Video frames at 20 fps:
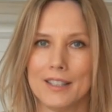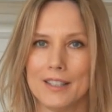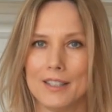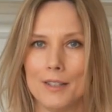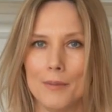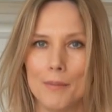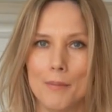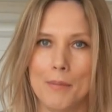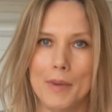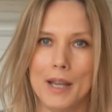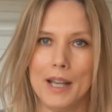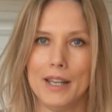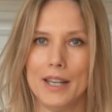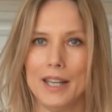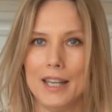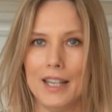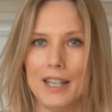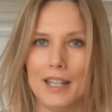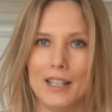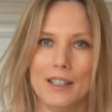
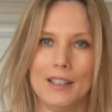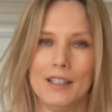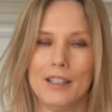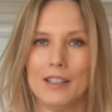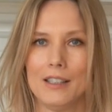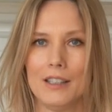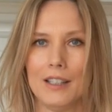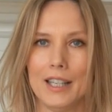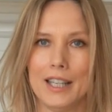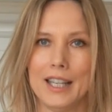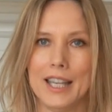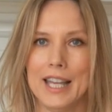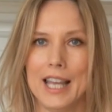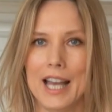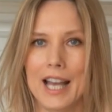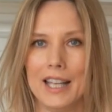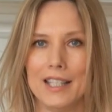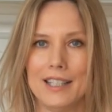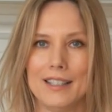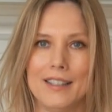smelly garlicky
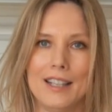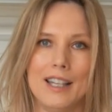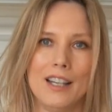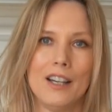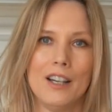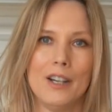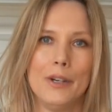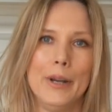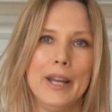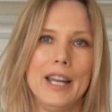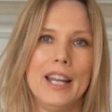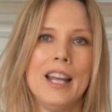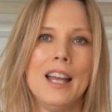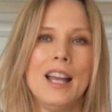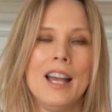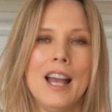allicin going